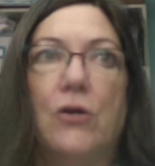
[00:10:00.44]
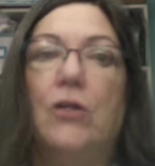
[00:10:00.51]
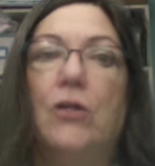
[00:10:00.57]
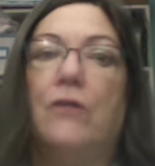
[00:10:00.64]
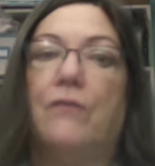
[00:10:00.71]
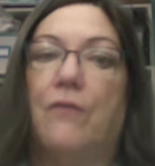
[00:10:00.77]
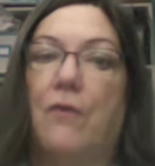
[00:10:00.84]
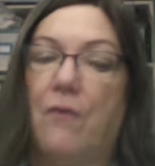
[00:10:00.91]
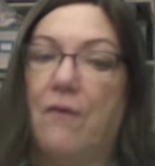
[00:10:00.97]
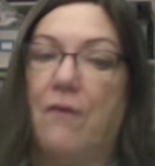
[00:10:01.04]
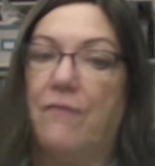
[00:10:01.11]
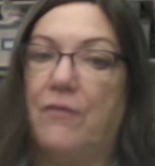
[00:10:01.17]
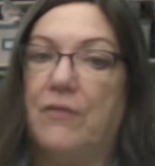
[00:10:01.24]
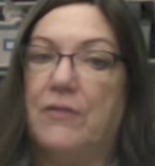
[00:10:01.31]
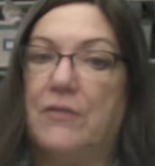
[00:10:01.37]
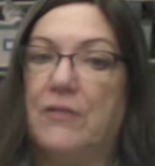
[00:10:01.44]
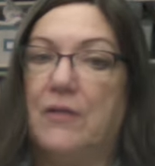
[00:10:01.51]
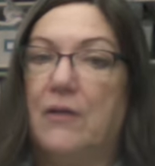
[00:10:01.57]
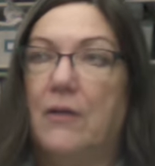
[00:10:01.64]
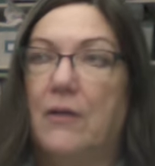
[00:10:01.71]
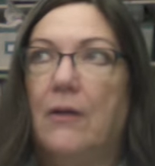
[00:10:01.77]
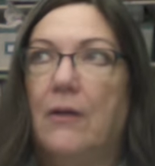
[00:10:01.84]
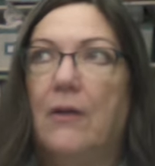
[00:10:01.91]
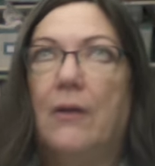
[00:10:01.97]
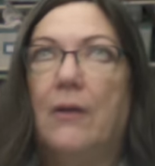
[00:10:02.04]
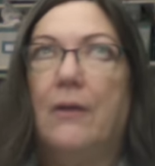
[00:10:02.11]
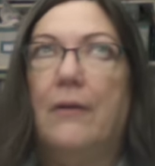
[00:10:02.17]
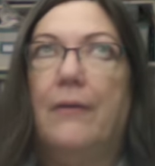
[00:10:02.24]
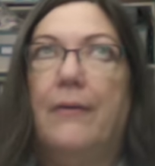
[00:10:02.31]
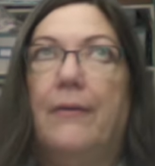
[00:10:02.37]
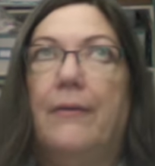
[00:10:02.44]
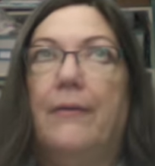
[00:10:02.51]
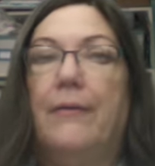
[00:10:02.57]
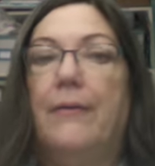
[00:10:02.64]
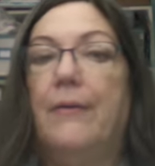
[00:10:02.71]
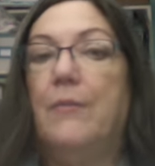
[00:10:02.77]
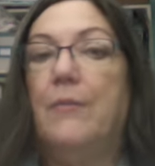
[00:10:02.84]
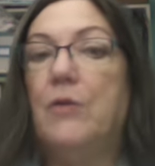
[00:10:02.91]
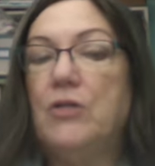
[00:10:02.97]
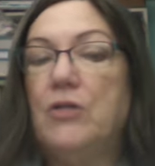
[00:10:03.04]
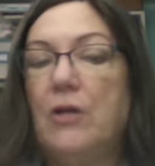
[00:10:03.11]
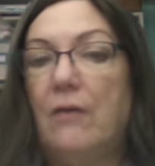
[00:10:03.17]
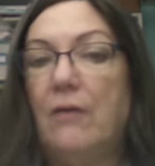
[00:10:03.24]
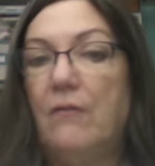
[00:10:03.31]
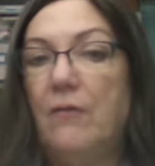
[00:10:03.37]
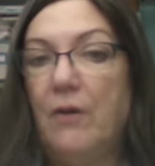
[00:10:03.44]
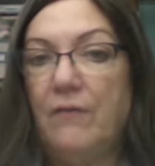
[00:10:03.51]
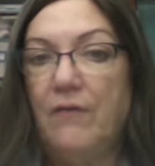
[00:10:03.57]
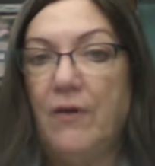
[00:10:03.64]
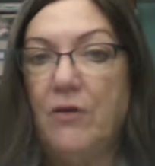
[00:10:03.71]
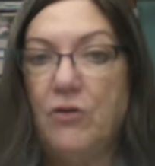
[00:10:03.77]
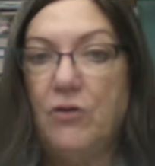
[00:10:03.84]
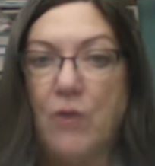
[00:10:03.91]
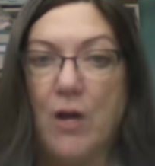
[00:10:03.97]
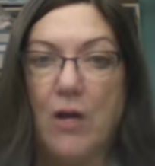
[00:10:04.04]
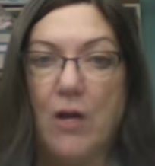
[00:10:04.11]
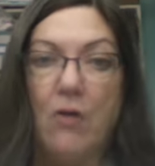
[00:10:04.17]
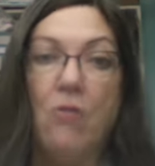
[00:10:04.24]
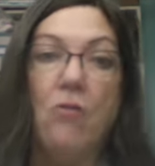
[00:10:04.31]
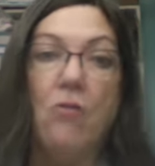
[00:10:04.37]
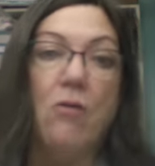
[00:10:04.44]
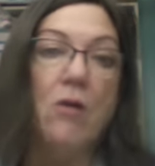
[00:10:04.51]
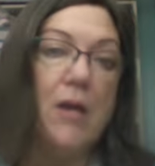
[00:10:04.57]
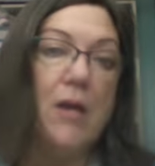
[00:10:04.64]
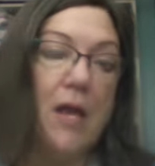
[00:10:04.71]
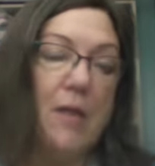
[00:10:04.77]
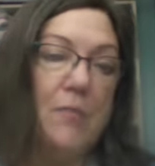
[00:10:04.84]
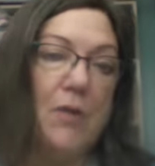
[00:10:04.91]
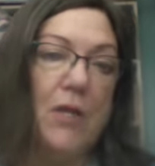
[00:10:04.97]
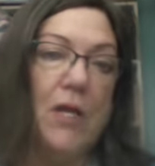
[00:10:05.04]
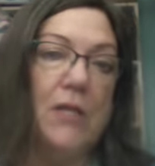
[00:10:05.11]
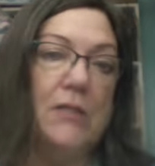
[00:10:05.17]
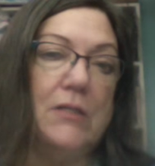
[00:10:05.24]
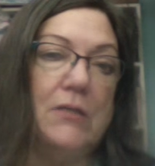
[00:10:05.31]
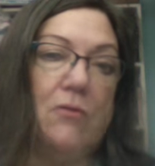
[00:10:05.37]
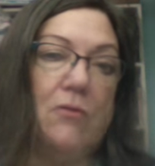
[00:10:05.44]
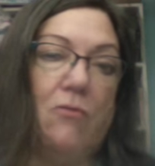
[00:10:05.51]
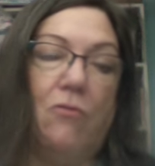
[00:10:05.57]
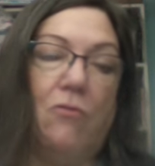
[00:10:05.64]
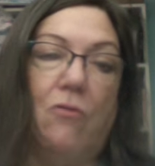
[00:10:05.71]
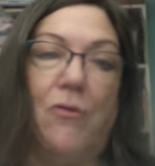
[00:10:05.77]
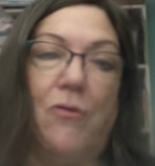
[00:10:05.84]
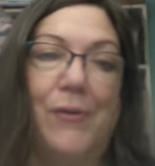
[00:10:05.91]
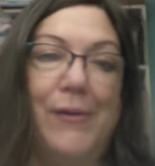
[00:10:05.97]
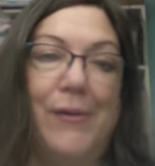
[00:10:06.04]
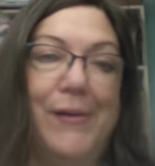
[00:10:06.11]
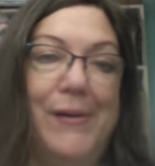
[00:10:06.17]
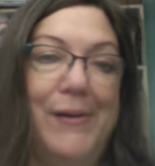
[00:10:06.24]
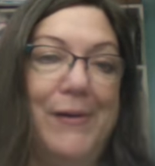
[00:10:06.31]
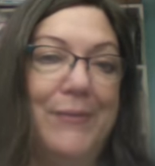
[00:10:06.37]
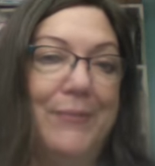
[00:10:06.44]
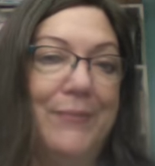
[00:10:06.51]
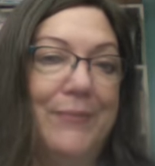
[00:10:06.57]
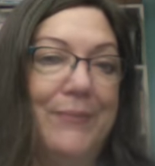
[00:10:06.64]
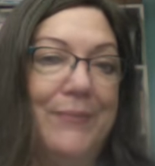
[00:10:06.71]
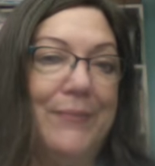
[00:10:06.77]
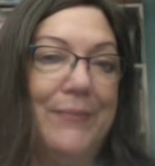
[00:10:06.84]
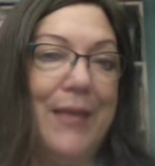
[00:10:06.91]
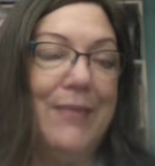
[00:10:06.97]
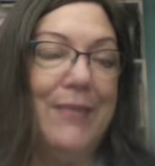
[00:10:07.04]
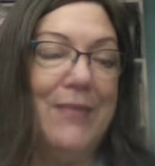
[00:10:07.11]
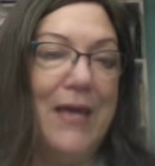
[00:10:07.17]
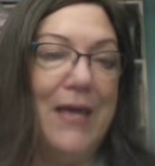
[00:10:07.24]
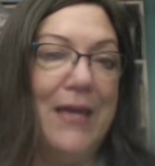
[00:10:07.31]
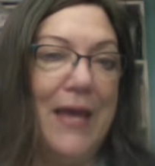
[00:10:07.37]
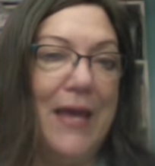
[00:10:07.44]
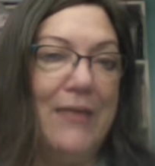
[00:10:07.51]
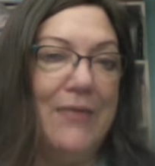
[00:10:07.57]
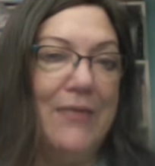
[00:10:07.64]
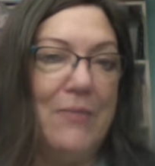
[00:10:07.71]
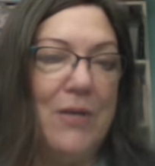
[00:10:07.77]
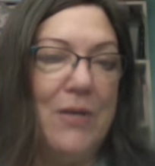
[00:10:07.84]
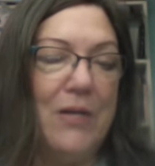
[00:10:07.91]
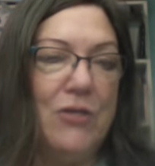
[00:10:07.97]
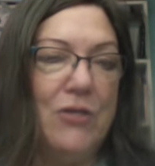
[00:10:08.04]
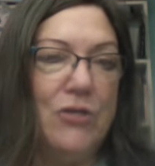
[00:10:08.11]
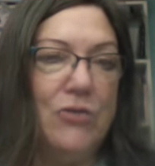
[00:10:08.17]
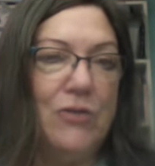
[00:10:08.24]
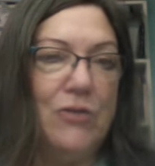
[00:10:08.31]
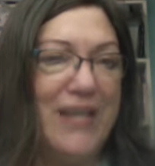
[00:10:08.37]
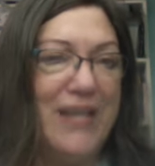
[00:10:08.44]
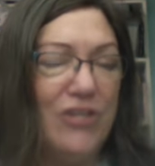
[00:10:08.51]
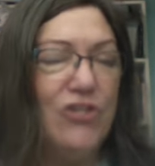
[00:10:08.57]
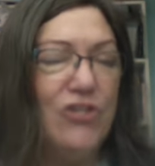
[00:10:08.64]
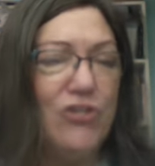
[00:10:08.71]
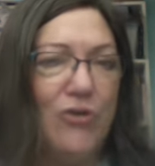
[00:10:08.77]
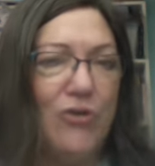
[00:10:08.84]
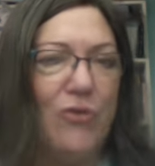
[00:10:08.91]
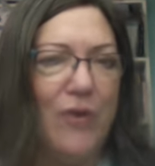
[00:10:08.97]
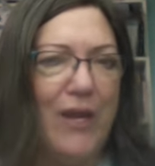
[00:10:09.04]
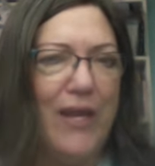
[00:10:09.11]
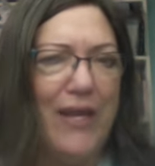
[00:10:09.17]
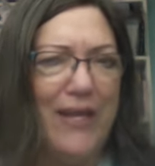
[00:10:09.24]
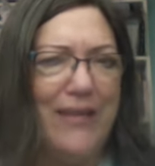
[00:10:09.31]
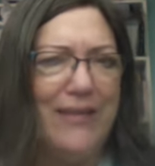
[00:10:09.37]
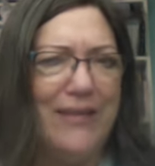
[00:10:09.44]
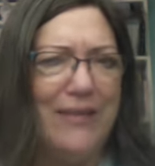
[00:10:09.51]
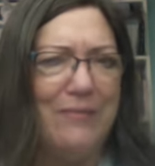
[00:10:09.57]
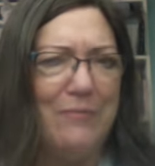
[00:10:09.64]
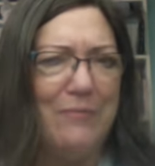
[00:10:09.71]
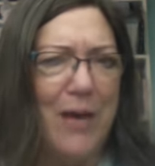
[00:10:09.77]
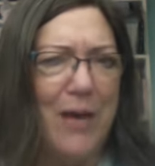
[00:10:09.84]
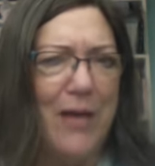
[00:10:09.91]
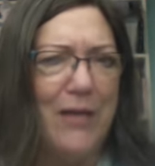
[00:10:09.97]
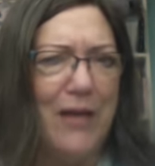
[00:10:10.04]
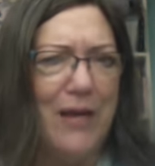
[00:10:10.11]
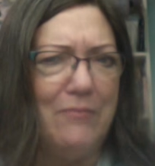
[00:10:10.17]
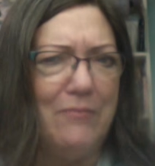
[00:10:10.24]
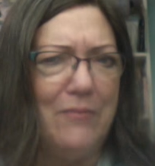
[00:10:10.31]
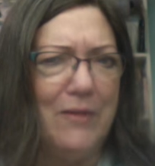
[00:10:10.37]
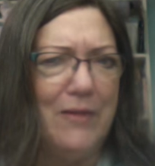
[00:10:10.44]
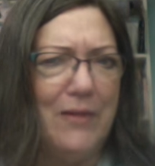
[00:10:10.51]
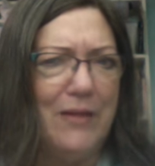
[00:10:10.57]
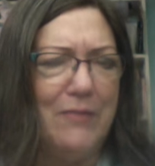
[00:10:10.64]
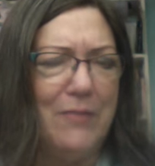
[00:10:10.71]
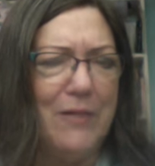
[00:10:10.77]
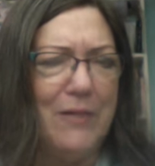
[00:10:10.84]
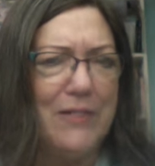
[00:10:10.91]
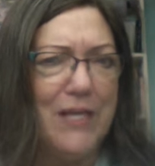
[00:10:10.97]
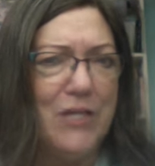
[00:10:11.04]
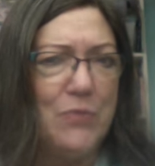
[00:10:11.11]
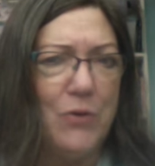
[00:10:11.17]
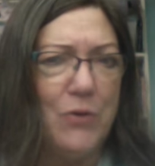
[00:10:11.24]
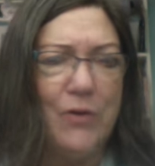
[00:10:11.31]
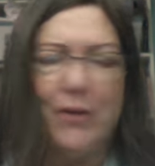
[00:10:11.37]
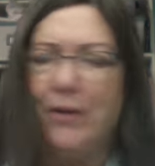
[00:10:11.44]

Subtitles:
look for a reference image of a fire truck or an ambulance, or and then add them into and tell a story in my sketchbook.